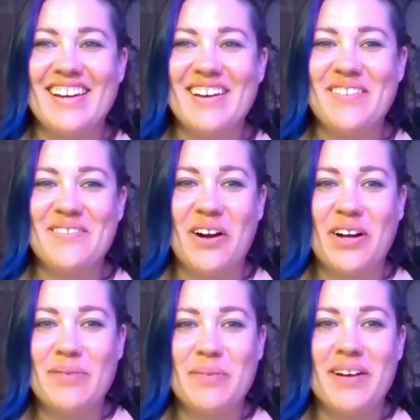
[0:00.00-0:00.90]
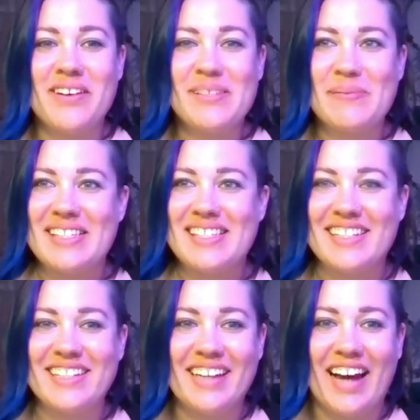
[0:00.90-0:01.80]
Welcome to Meryl's
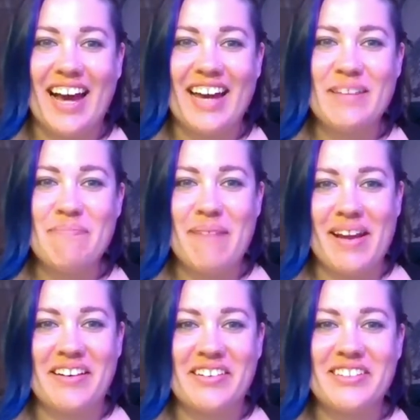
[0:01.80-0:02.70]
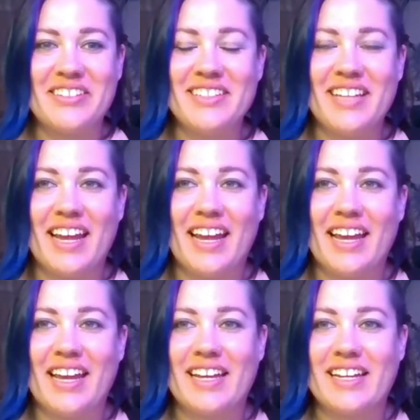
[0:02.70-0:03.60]
Mystic. I'm Meryl,
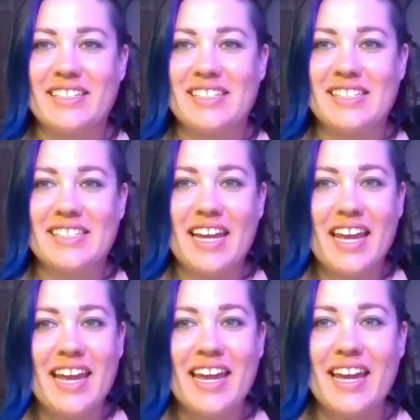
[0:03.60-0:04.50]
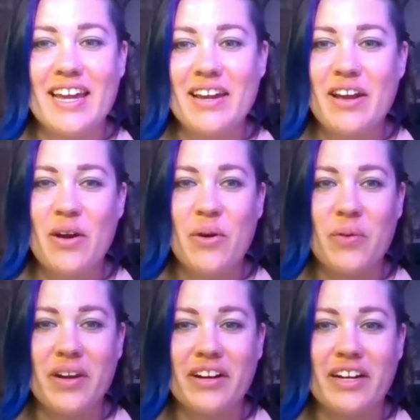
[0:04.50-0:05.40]
and today
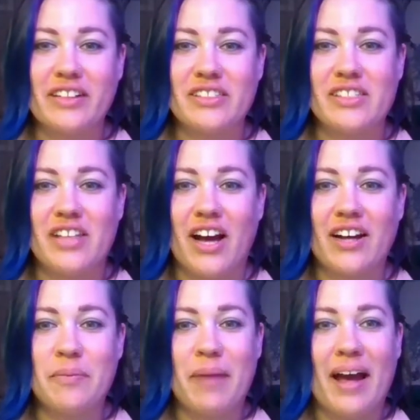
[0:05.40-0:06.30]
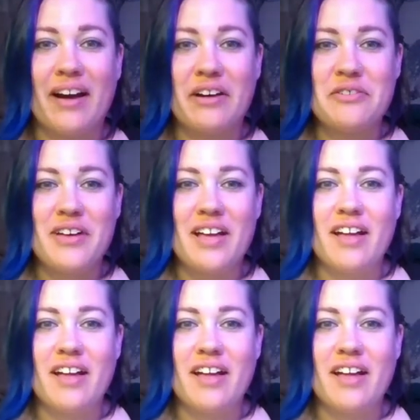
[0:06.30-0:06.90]
we are here to talk about